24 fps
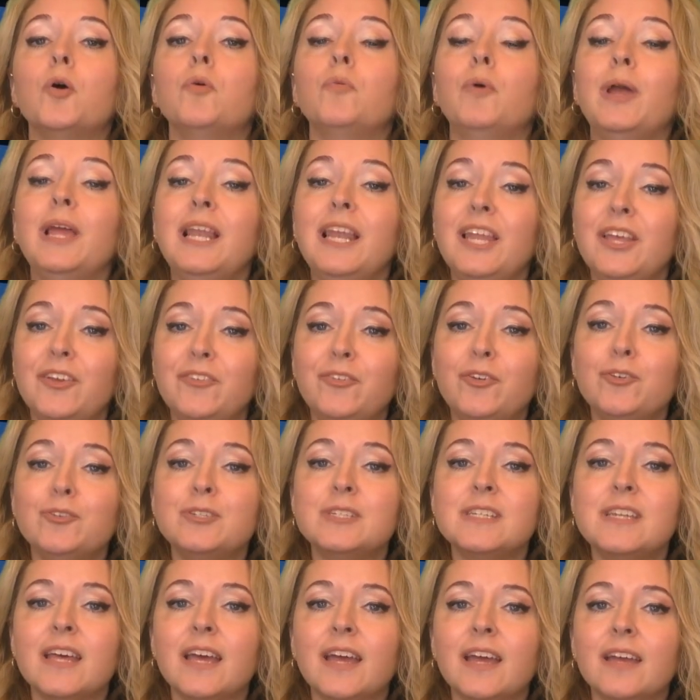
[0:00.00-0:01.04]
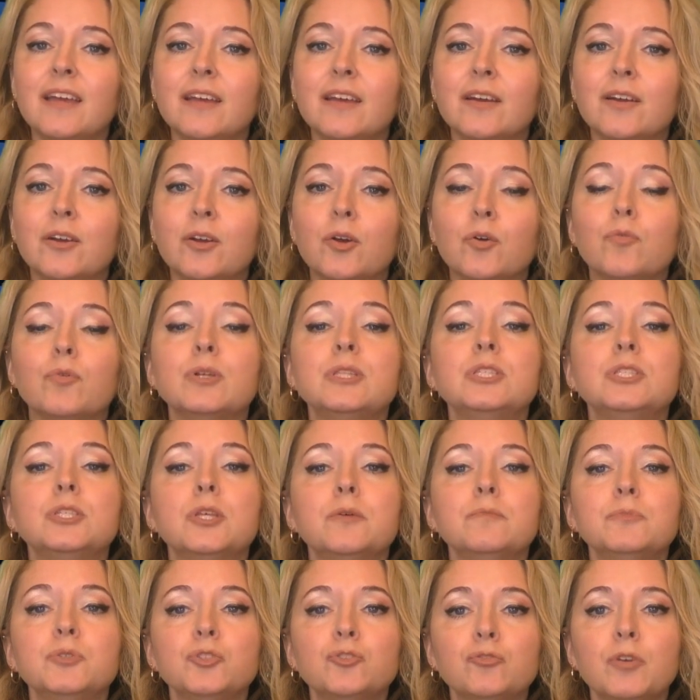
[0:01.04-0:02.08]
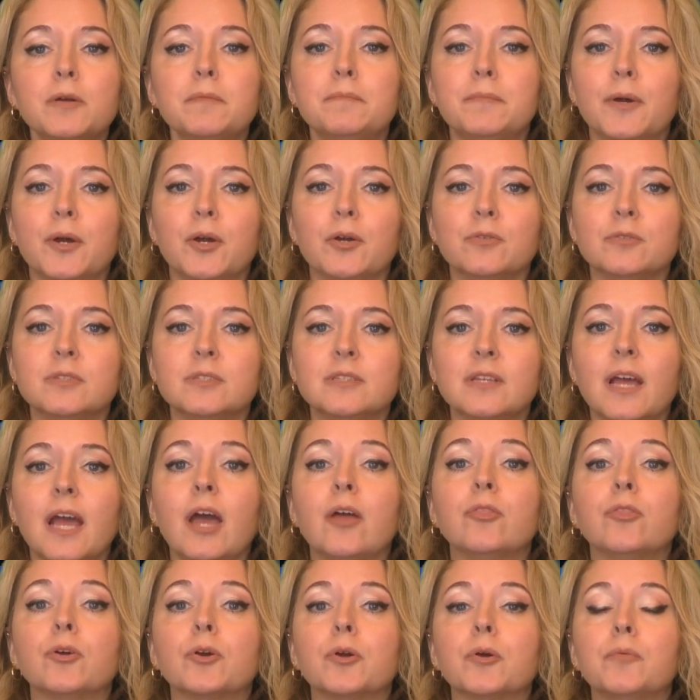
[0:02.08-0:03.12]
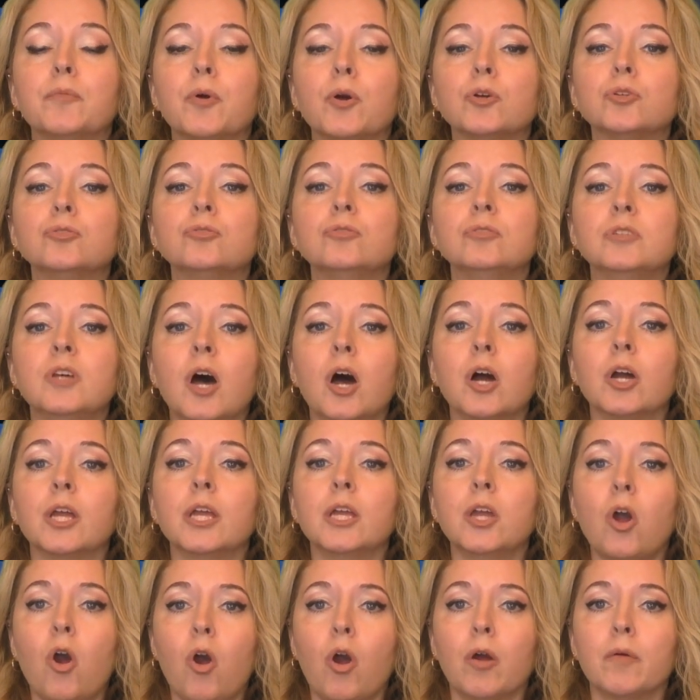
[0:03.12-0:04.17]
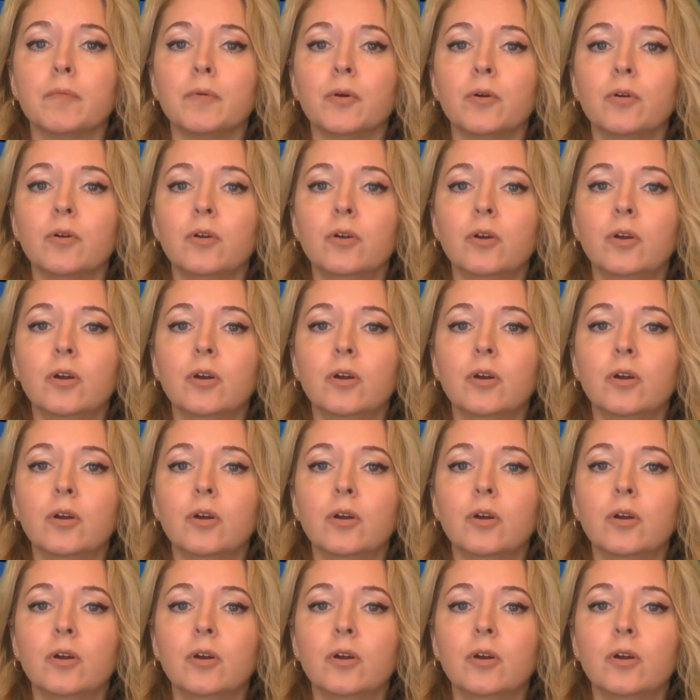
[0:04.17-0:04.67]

We leave you today with some shrimp boats at the commercial docking harbor